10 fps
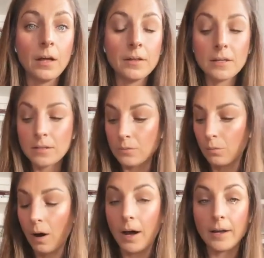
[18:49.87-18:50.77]
This is
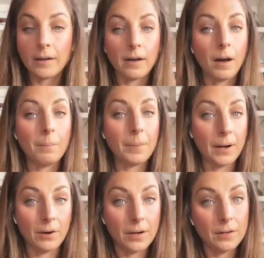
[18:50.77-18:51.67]
why it got
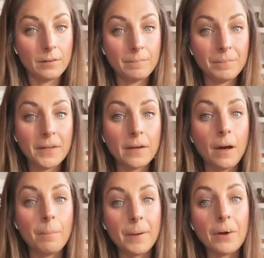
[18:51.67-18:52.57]
buried. It
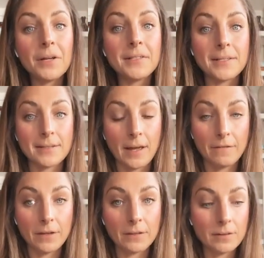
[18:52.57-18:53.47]
got buried to
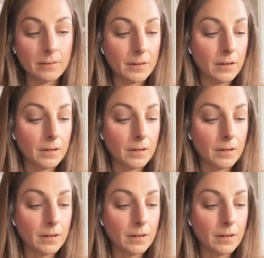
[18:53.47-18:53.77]
save it.